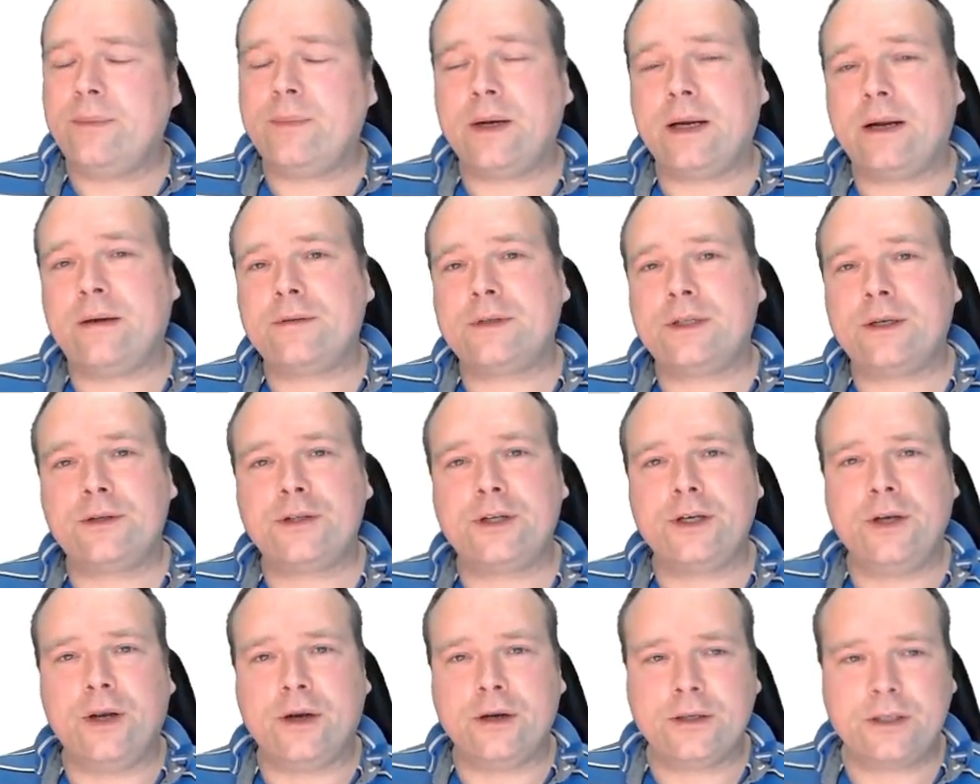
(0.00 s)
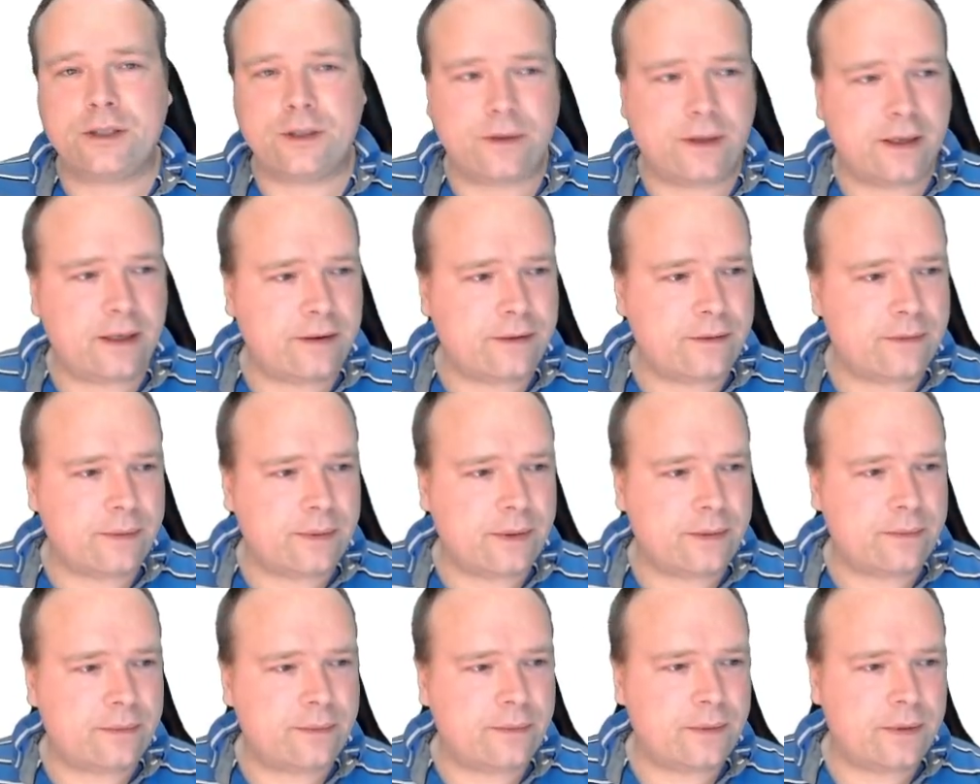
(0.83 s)
But I was also young,
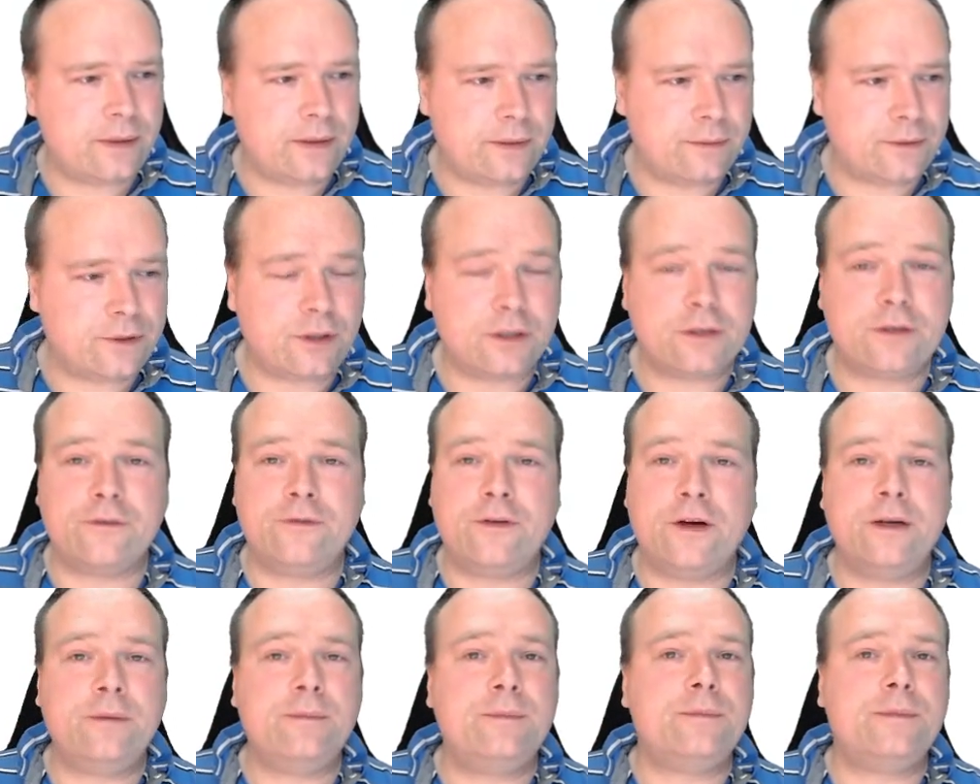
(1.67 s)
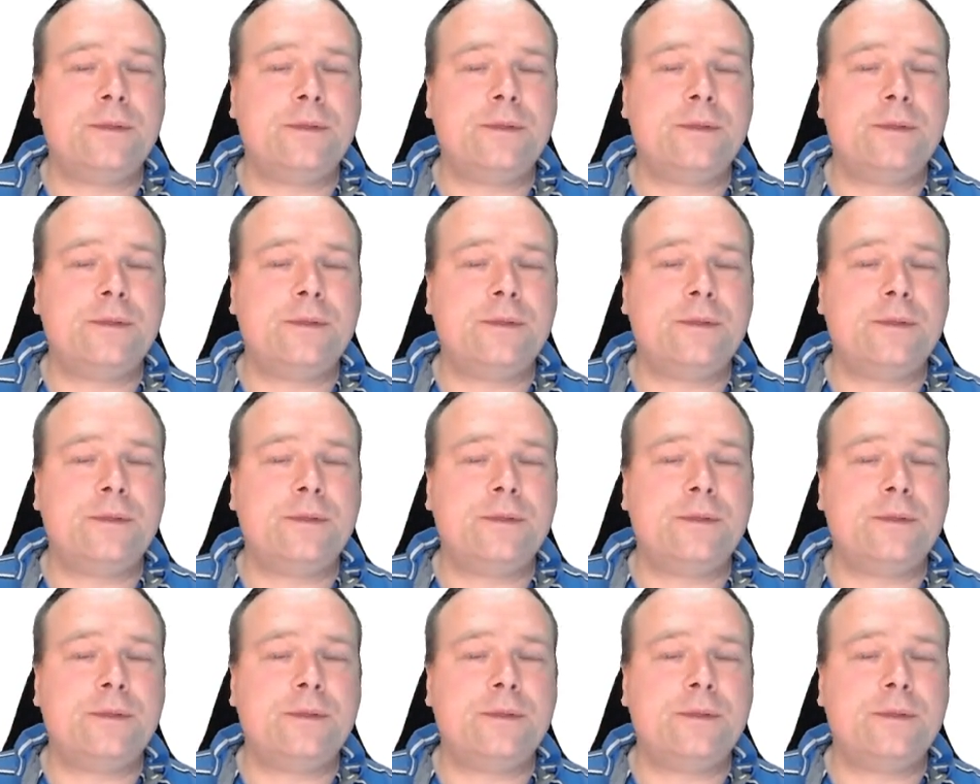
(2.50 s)
so it was also fun.